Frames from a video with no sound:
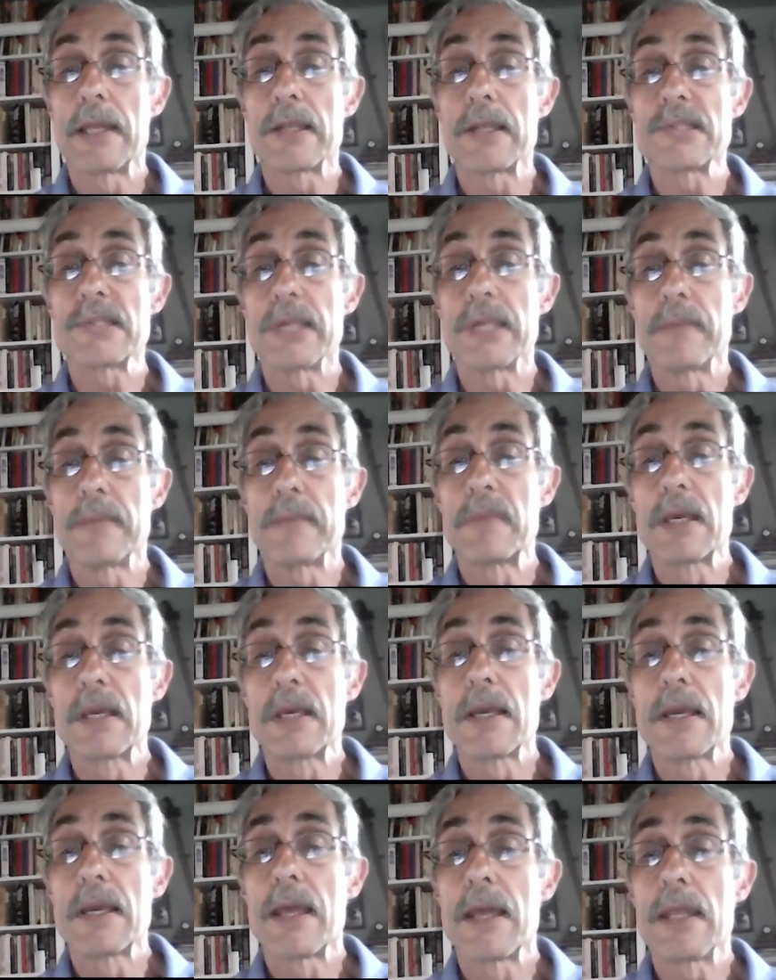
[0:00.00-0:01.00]
let's see,
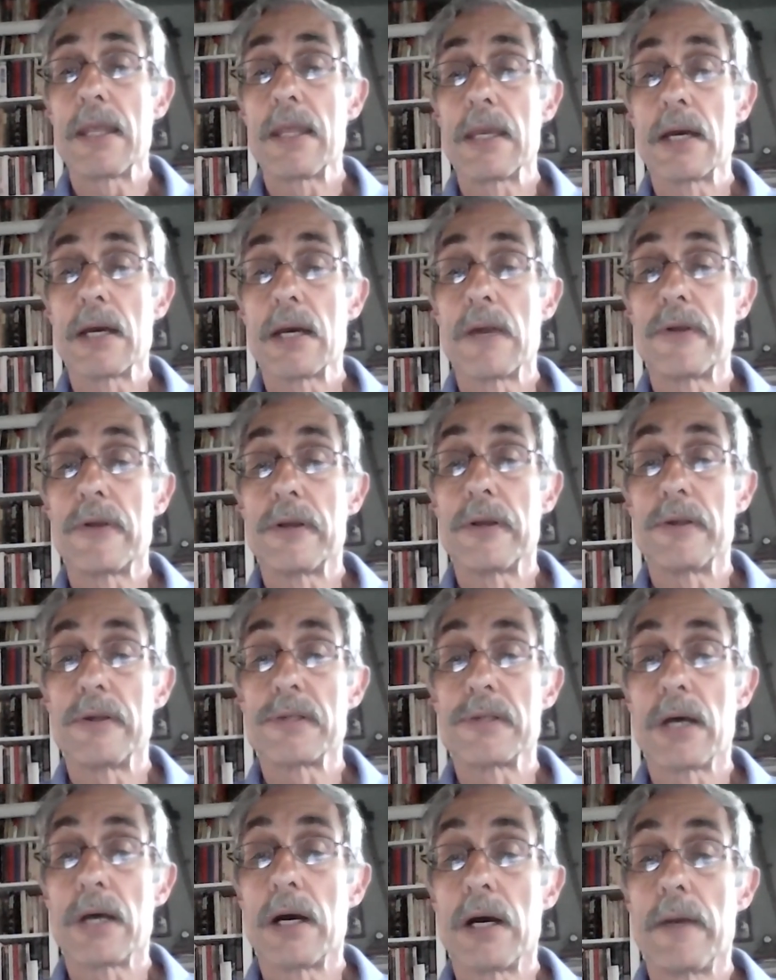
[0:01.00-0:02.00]
any
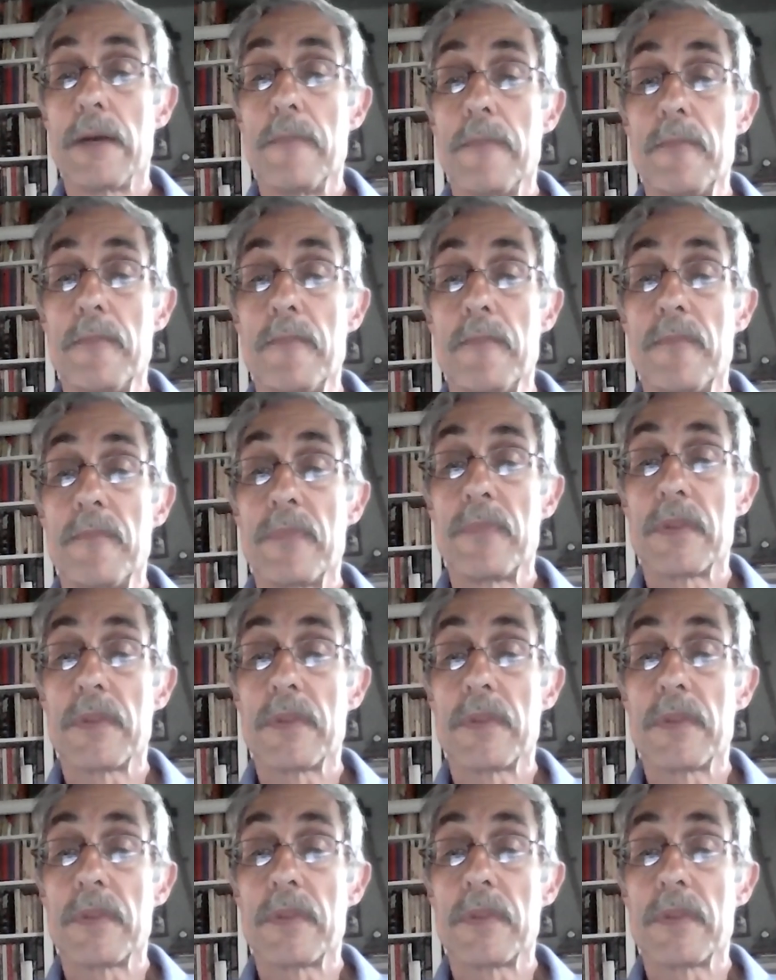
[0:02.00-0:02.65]
others? Um,